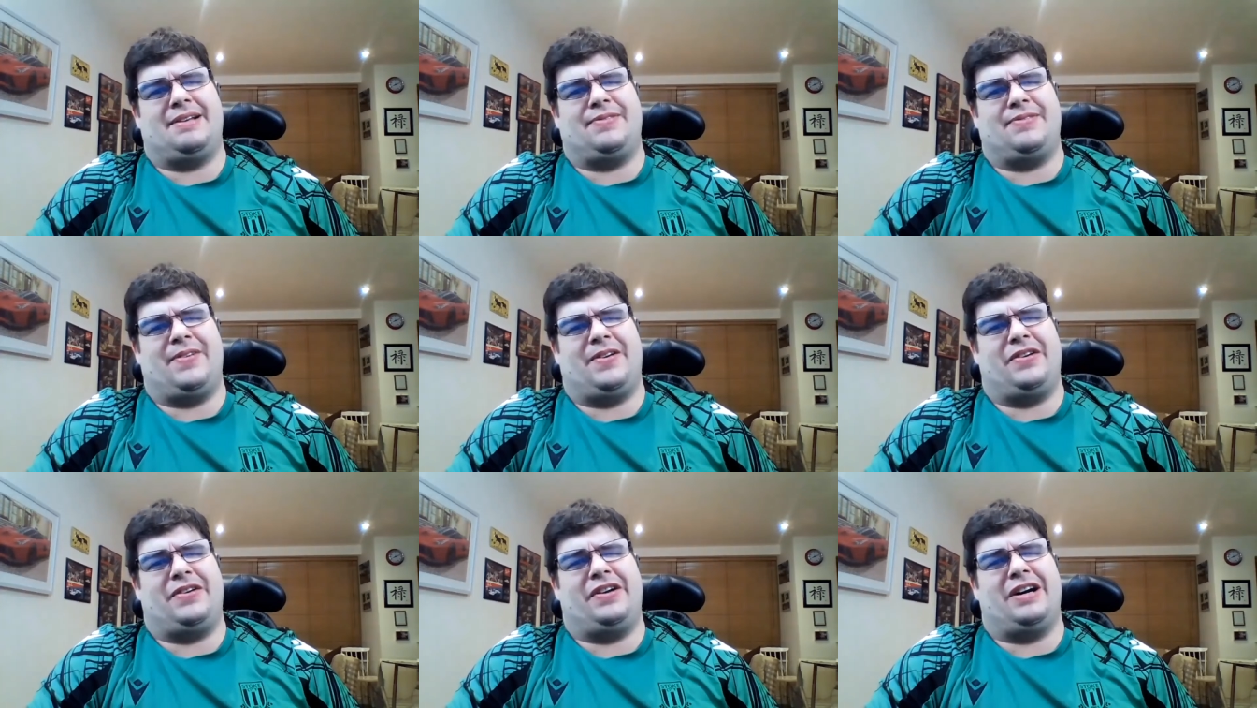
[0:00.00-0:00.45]
it's
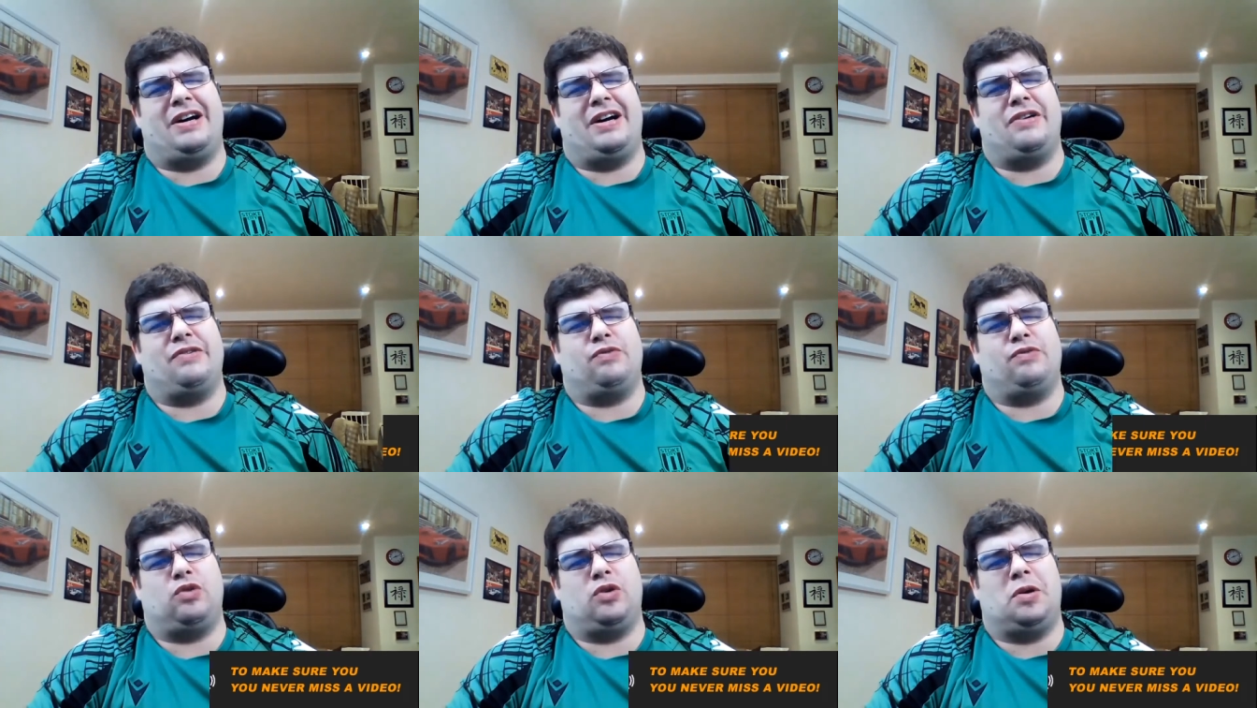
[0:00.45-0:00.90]
very
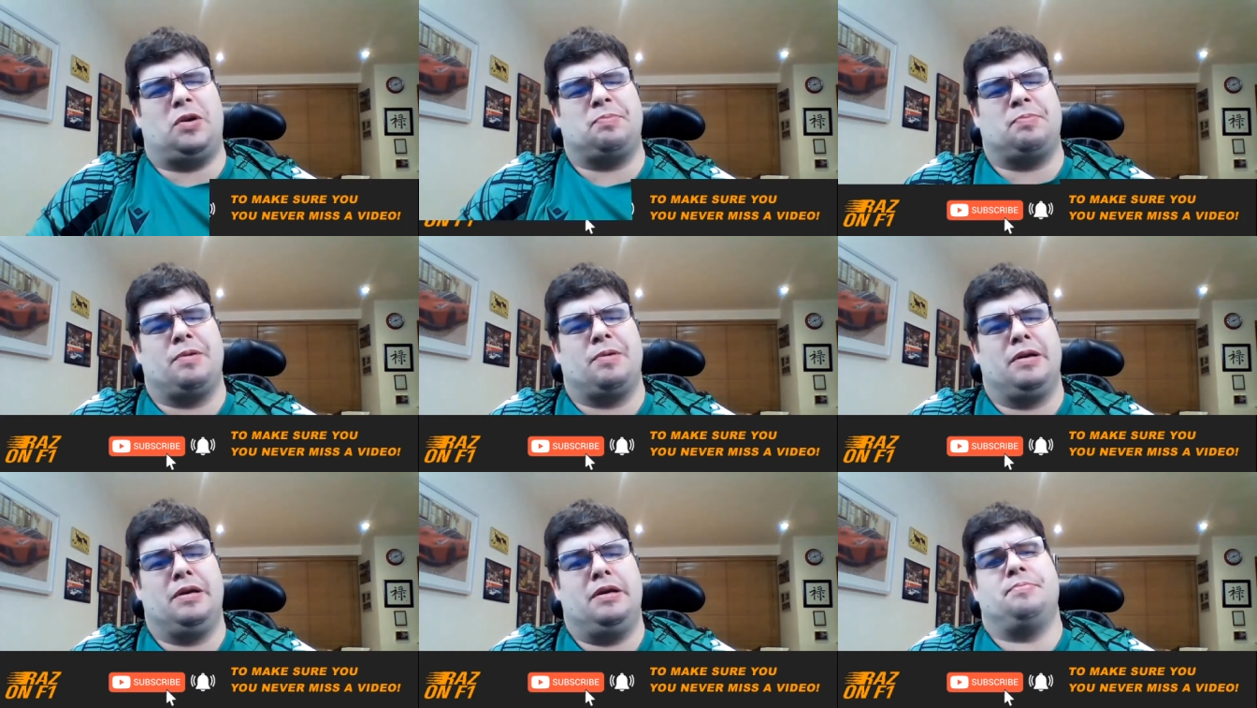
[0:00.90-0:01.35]
hard for
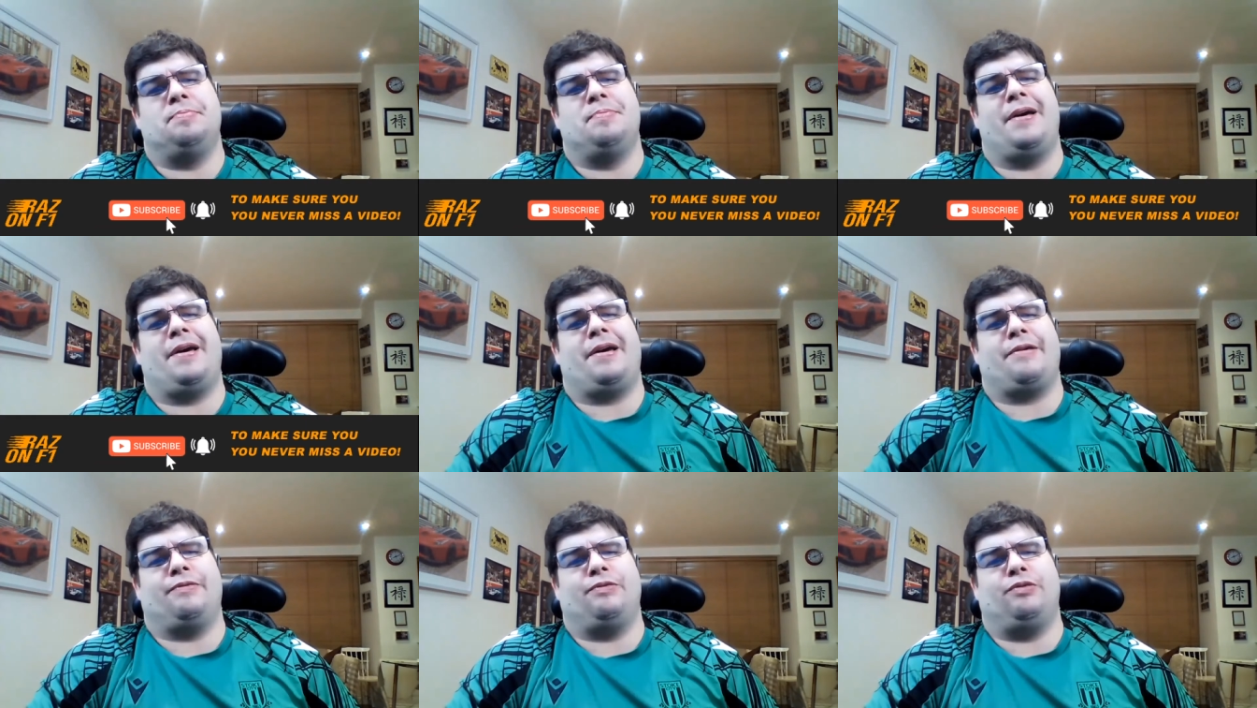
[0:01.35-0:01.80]
him to
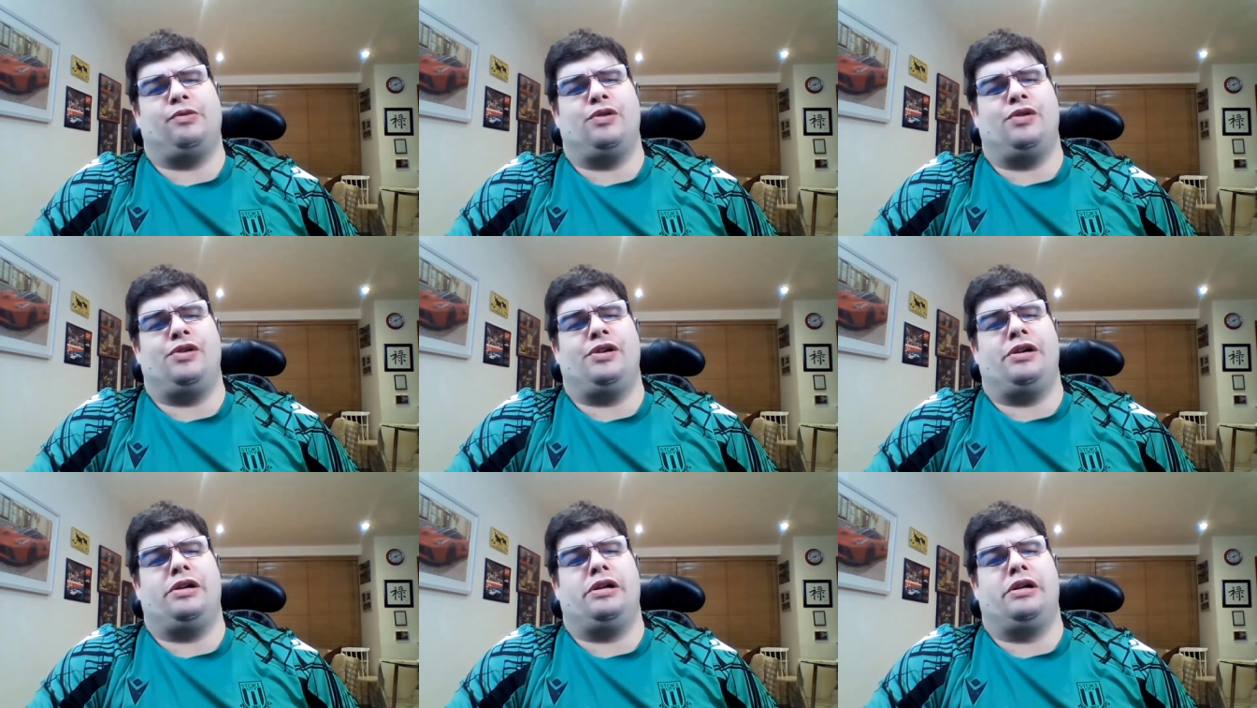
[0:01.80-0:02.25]
make a
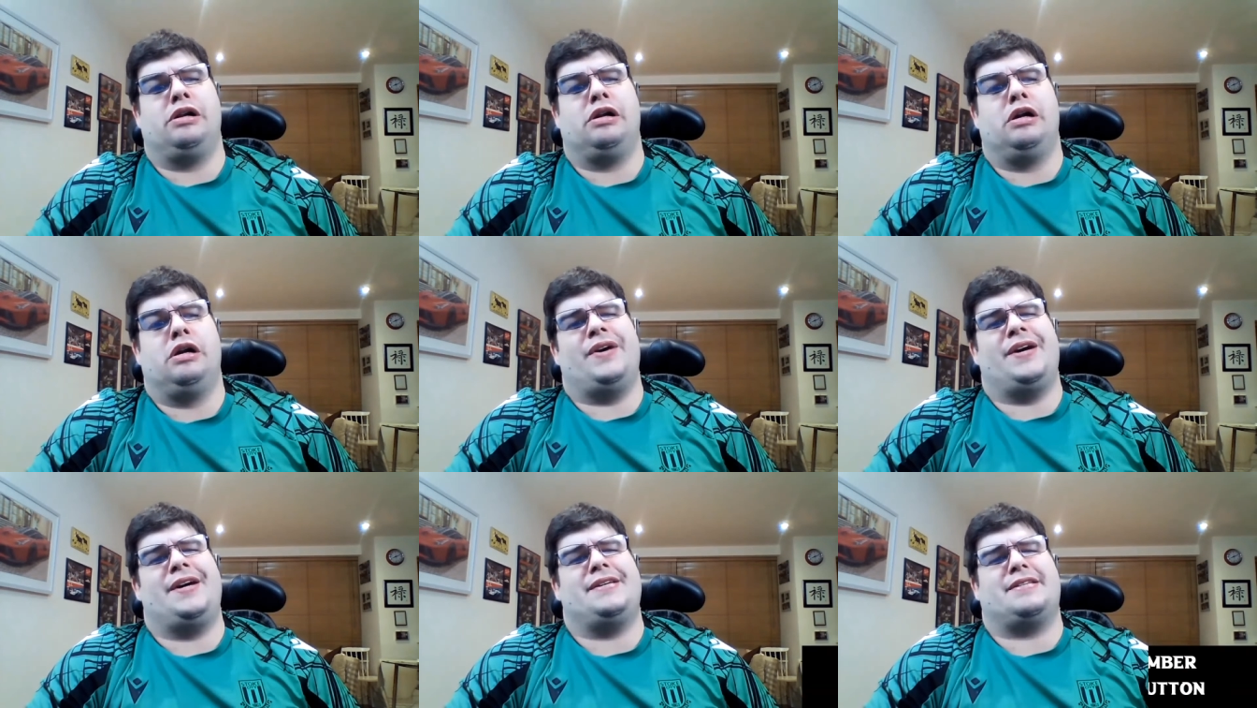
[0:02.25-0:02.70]
full
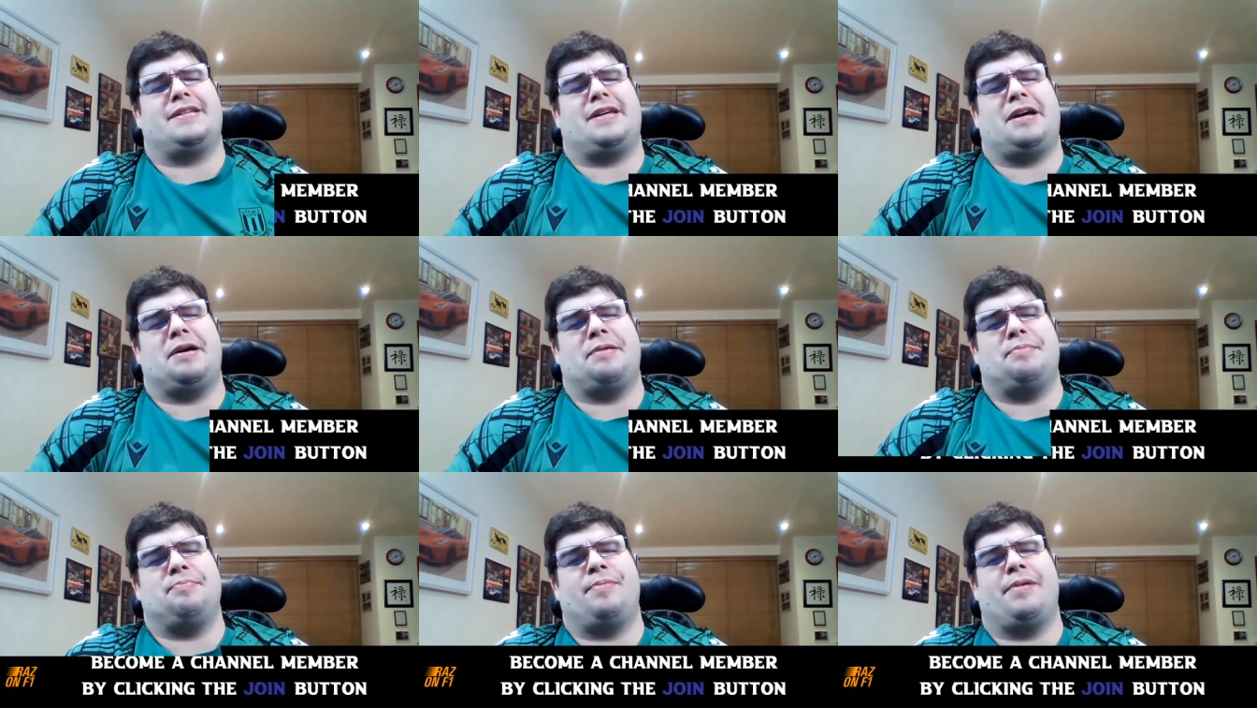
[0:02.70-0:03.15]
race
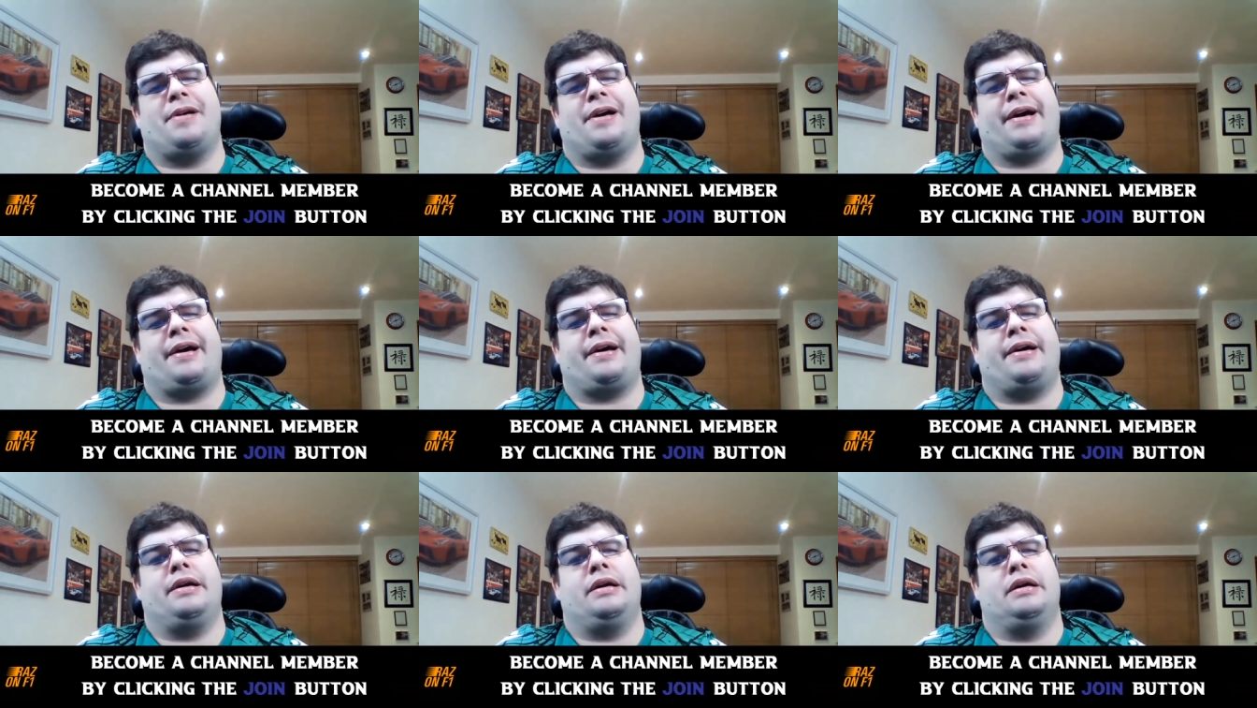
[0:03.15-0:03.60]

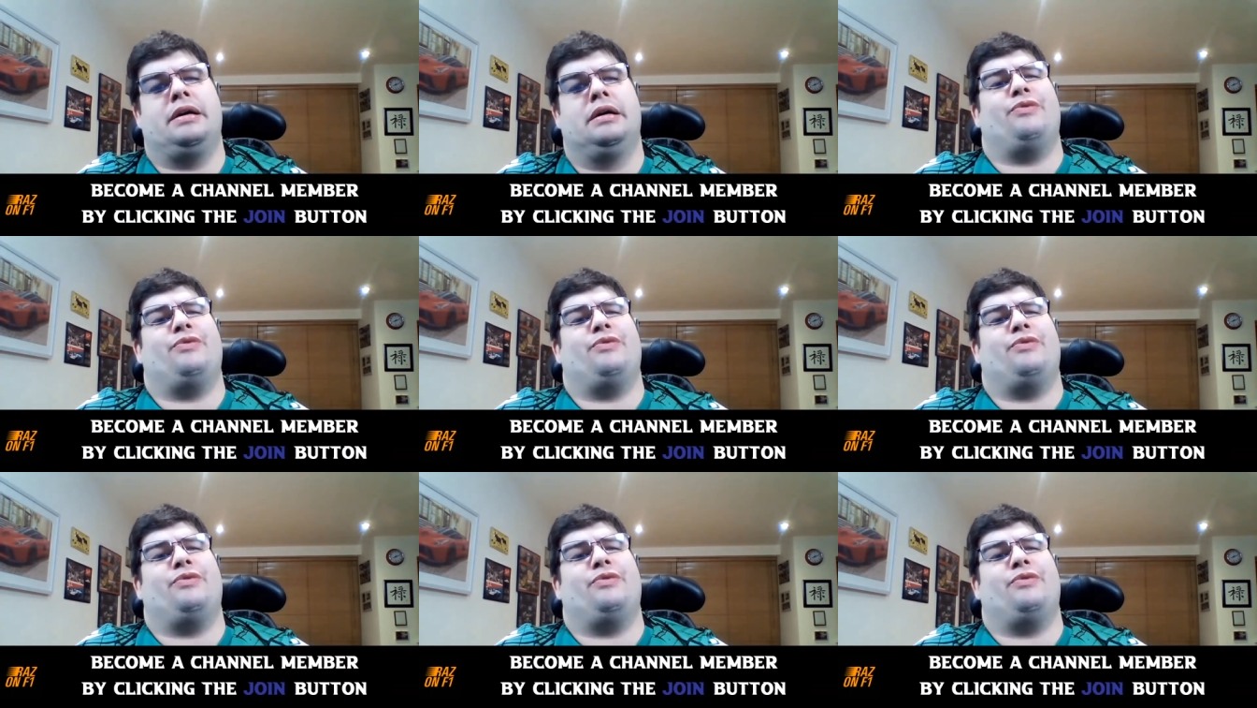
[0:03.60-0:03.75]
comeback.